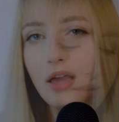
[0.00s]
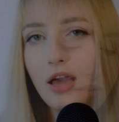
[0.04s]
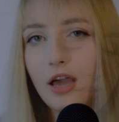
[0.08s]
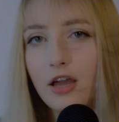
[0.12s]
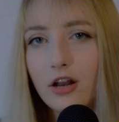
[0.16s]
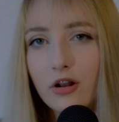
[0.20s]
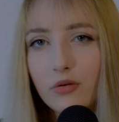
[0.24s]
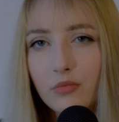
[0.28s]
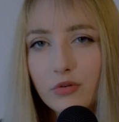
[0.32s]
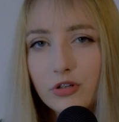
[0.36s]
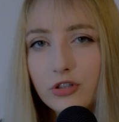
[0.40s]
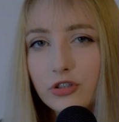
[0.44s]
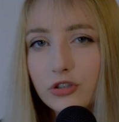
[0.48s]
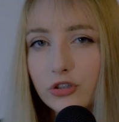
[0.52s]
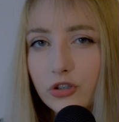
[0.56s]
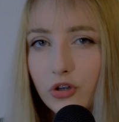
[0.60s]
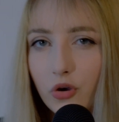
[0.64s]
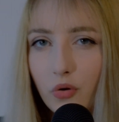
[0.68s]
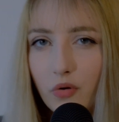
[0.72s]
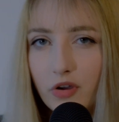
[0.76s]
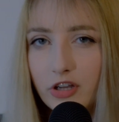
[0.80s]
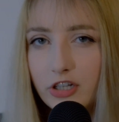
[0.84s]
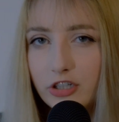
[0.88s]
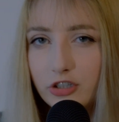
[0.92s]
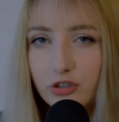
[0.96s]
I don't want to
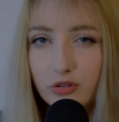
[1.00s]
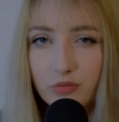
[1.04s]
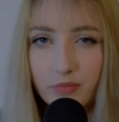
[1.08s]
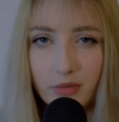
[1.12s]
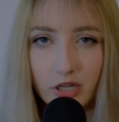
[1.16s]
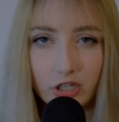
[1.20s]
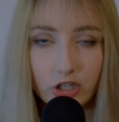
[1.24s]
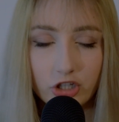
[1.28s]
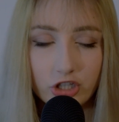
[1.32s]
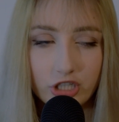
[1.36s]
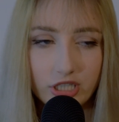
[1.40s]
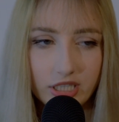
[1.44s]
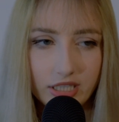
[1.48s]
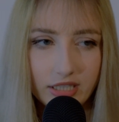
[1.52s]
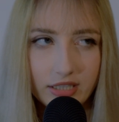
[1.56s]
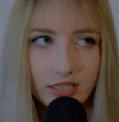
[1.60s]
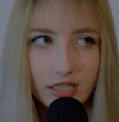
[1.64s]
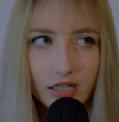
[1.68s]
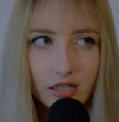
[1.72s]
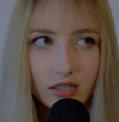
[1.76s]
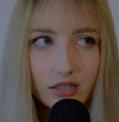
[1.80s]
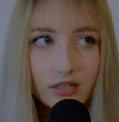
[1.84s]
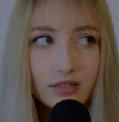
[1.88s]
go into much detail